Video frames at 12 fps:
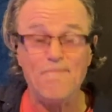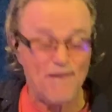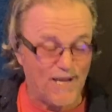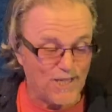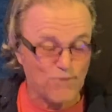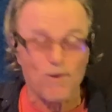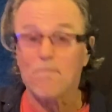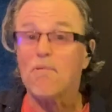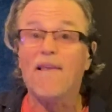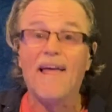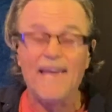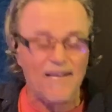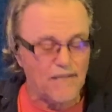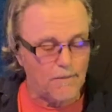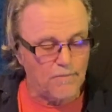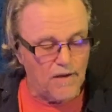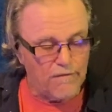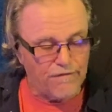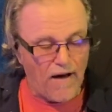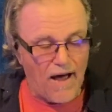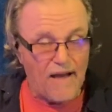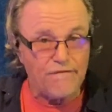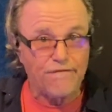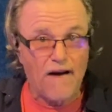Because we're playing them
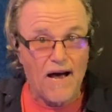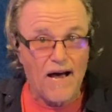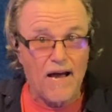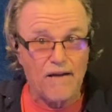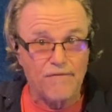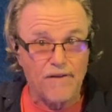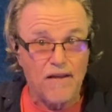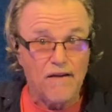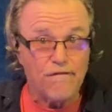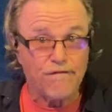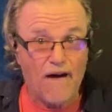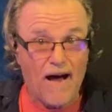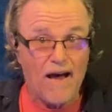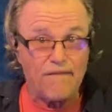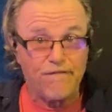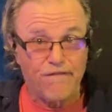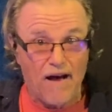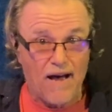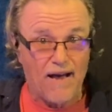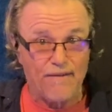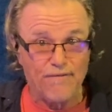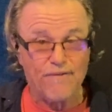5, 5, 5, 5.